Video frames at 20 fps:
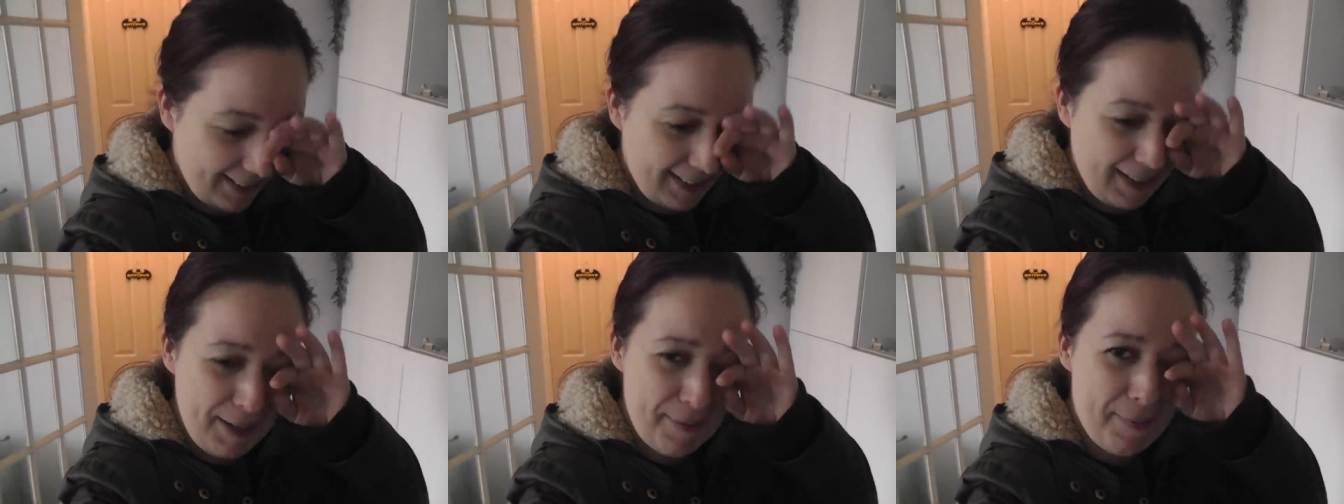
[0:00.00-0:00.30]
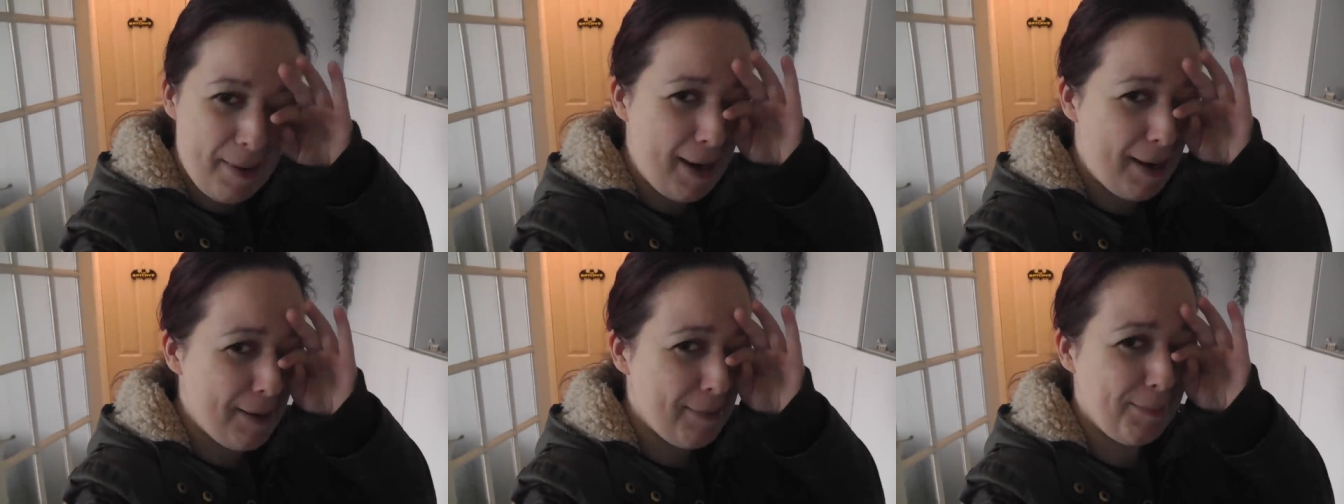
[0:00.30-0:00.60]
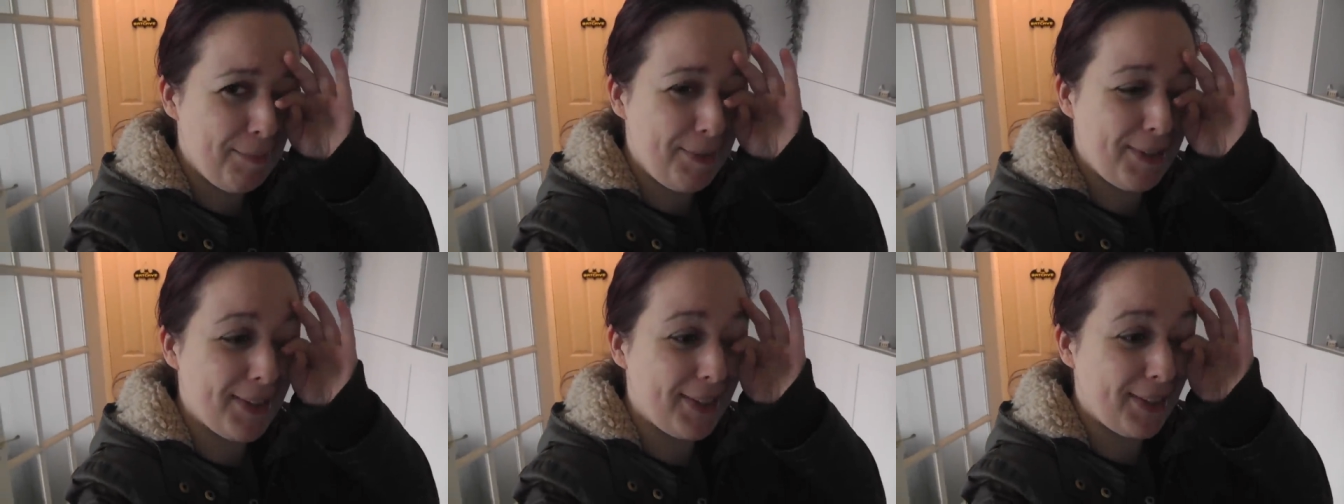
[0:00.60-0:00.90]
I'm
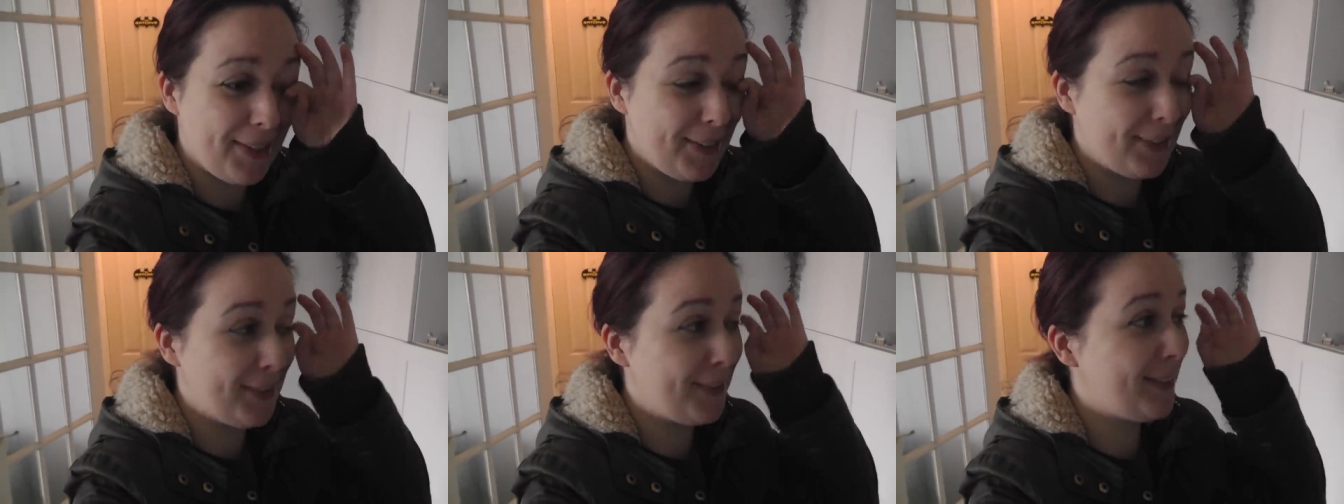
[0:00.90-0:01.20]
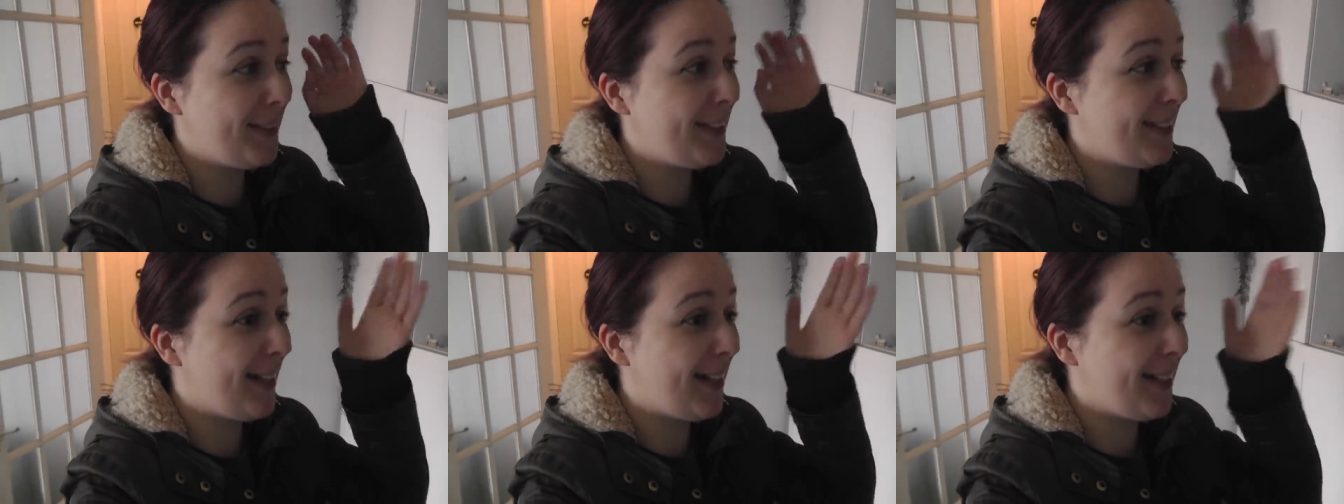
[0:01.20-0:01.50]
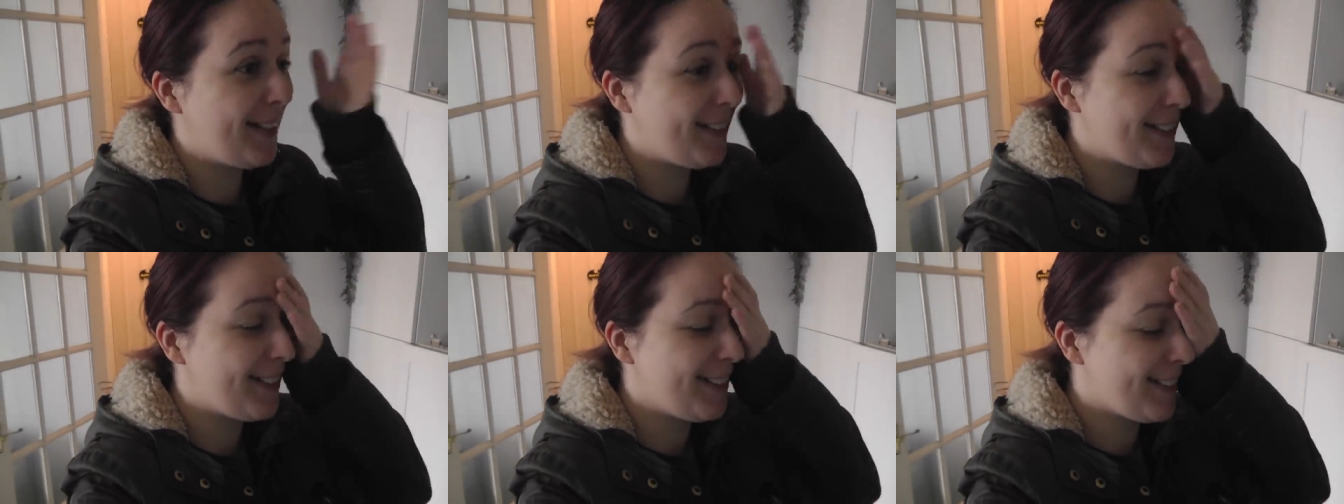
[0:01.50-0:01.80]
absolutely
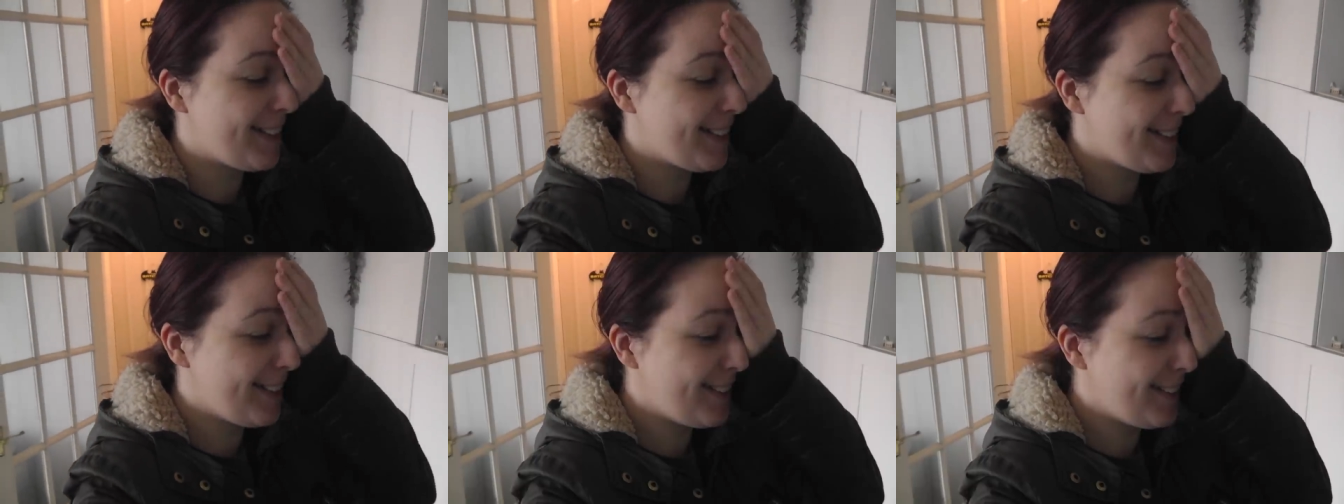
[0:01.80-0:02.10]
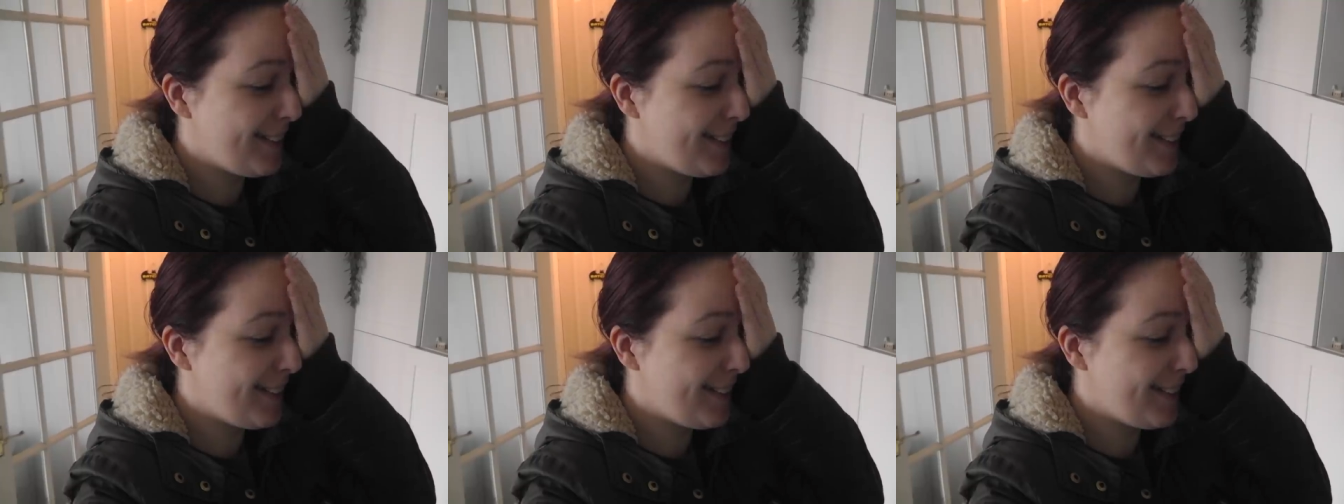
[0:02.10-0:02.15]
knackered.